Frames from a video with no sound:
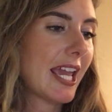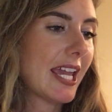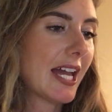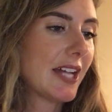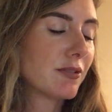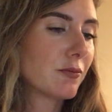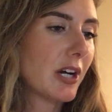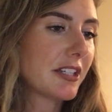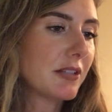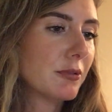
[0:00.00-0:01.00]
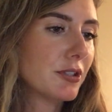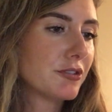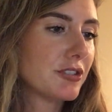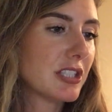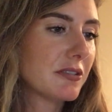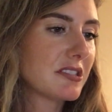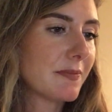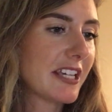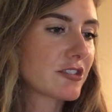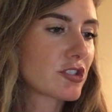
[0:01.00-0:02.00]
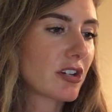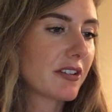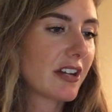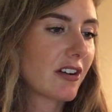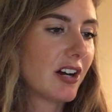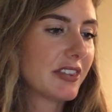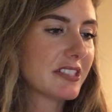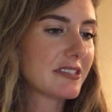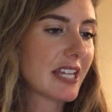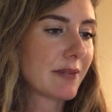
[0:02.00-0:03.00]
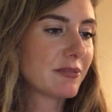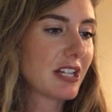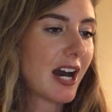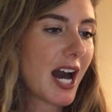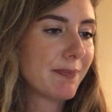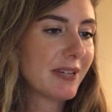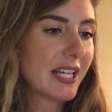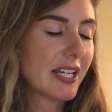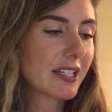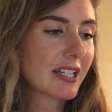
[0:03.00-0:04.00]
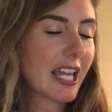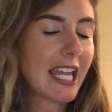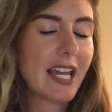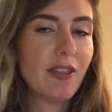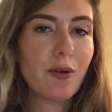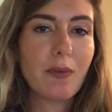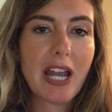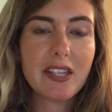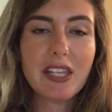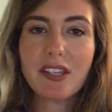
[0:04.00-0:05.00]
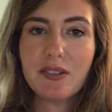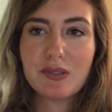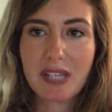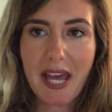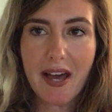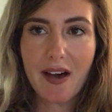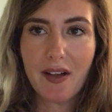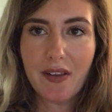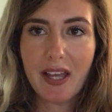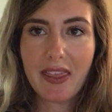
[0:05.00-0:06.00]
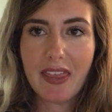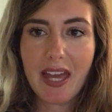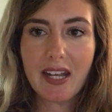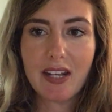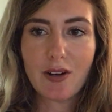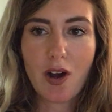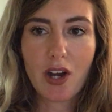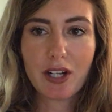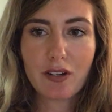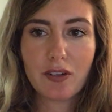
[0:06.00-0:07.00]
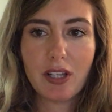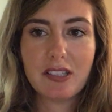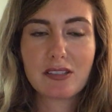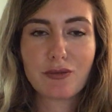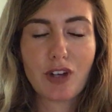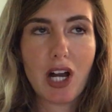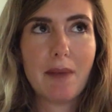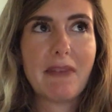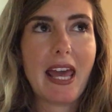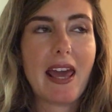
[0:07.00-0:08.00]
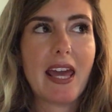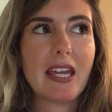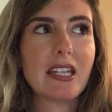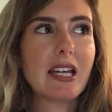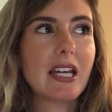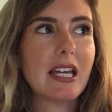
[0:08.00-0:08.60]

And what you will do is make sure they're on the same topic, and the way that you tell that an article is from a